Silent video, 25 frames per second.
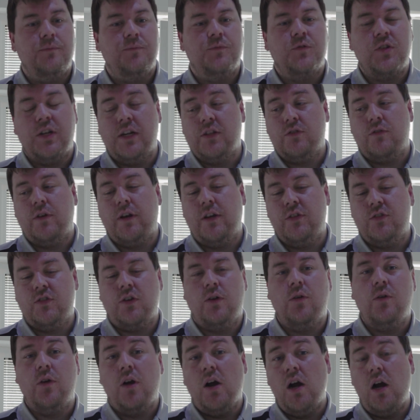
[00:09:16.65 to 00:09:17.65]
So that's great.
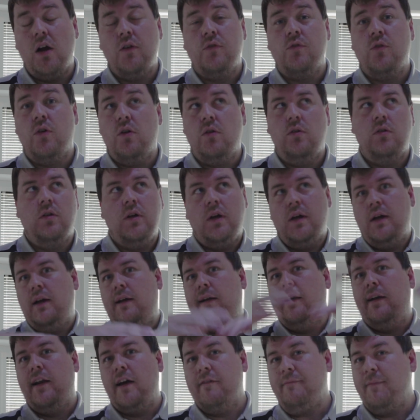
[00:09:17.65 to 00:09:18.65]
So overall,
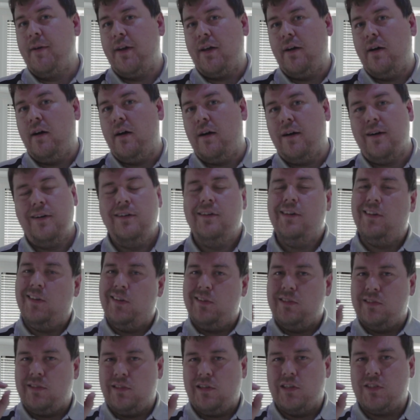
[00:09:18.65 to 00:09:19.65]
love my car.
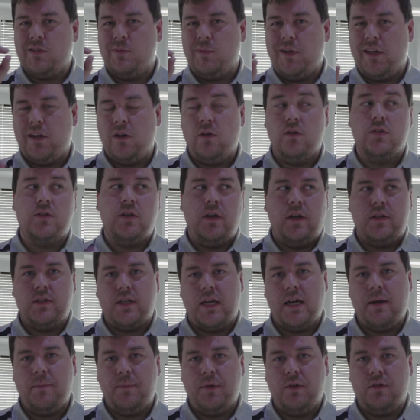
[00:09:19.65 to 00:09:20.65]
It's got some niggles, it's a
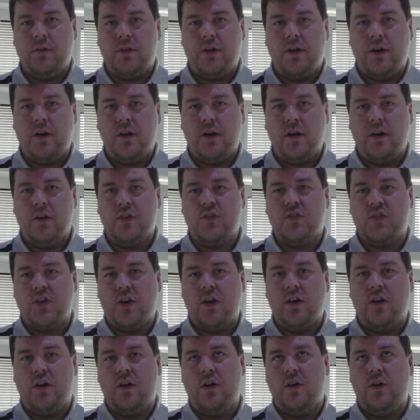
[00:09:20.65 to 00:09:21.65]
hand-built car,
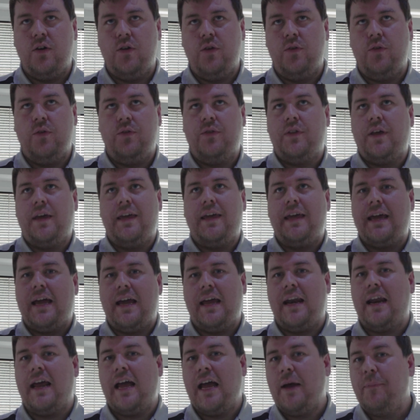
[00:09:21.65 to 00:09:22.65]
so they
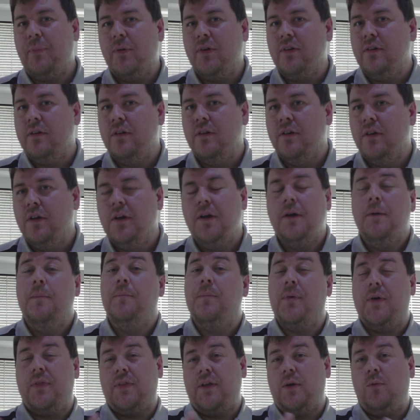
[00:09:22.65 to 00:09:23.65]
can happen,
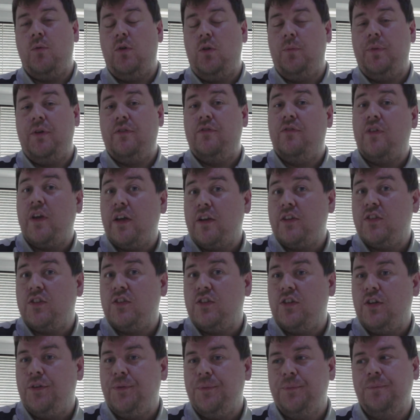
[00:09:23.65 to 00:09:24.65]
but they will be
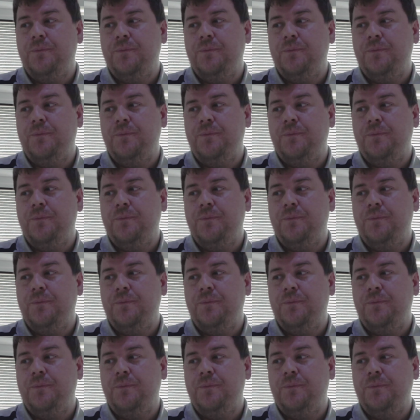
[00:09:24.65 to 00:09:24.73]
fixed.